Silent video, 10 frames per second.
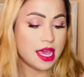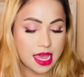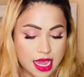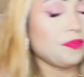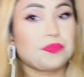
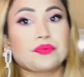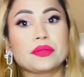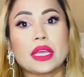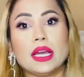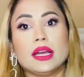And
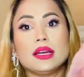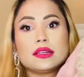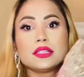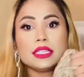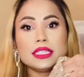a
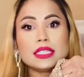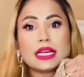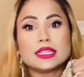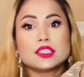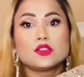really
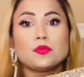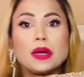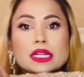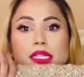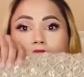nice
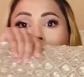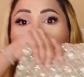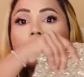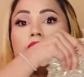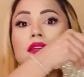
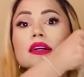dupatta